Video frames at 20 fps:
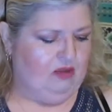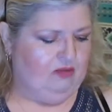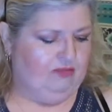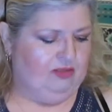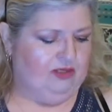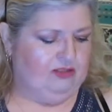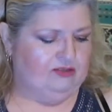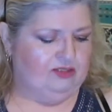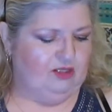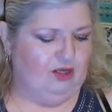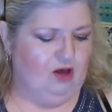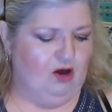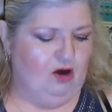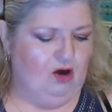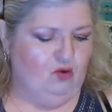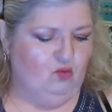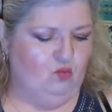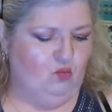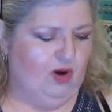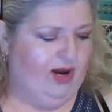this
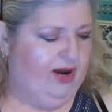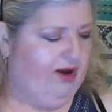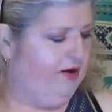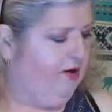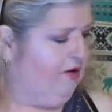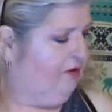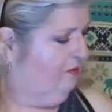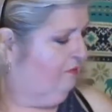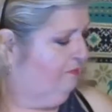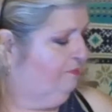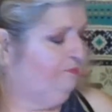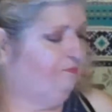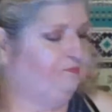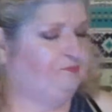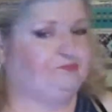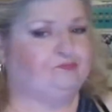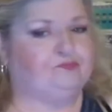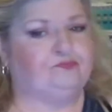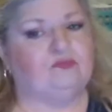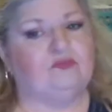Longwear,
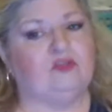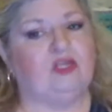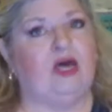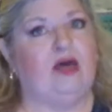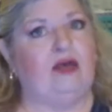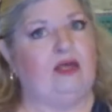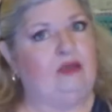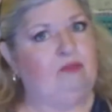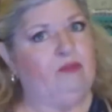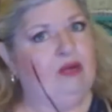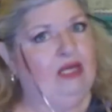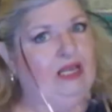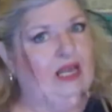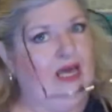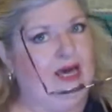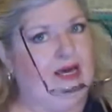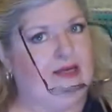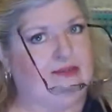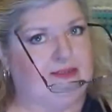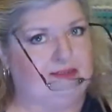gotta get my
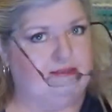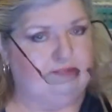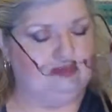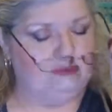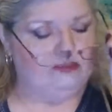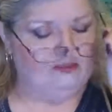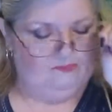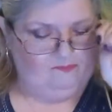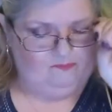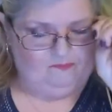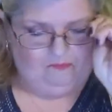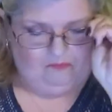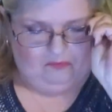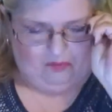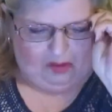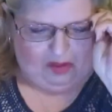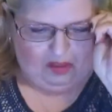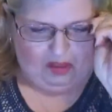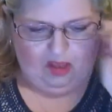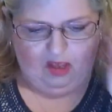glasses,
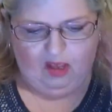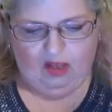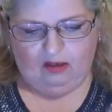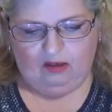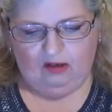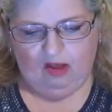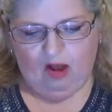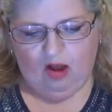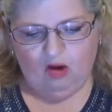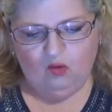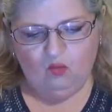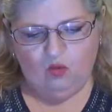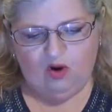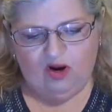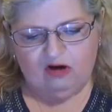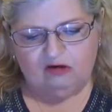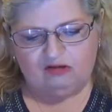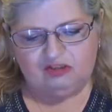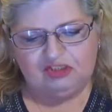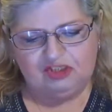
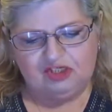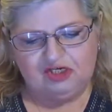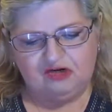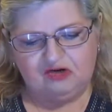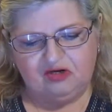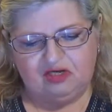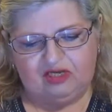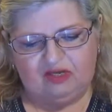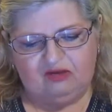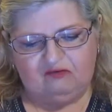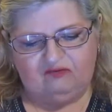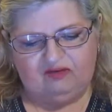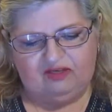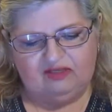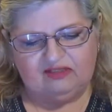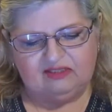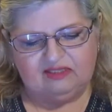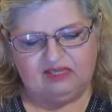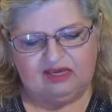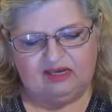Longwear Sheer Envy
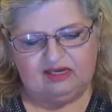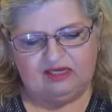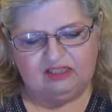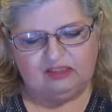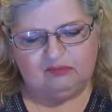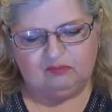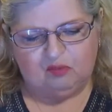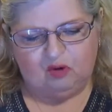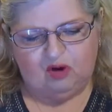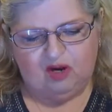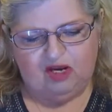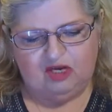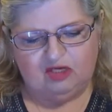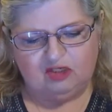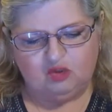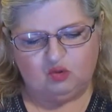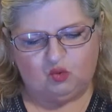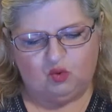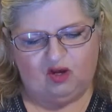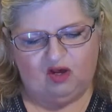Setting Spray
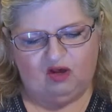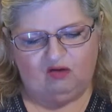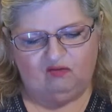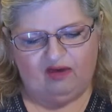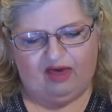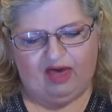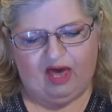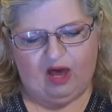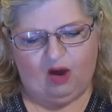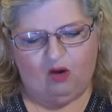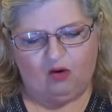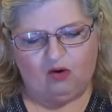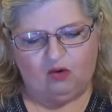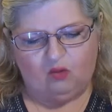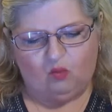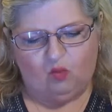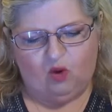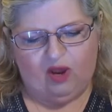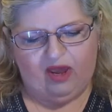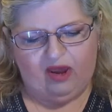12 Hour
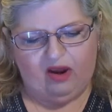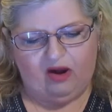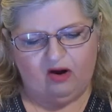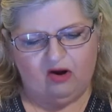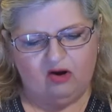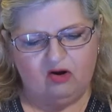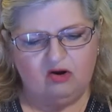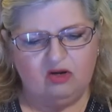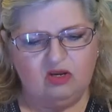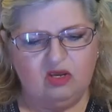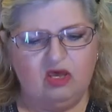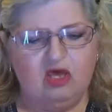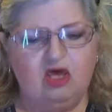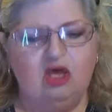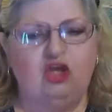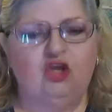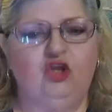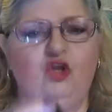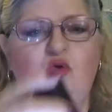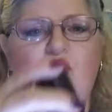Wear.
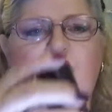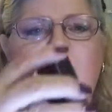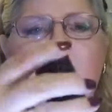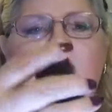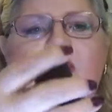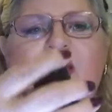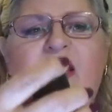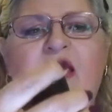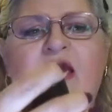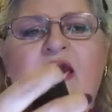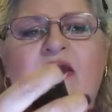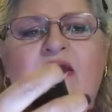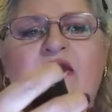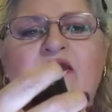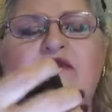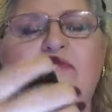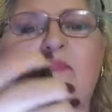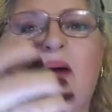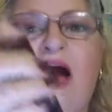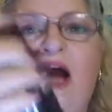You can, and
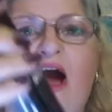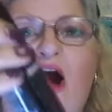it's by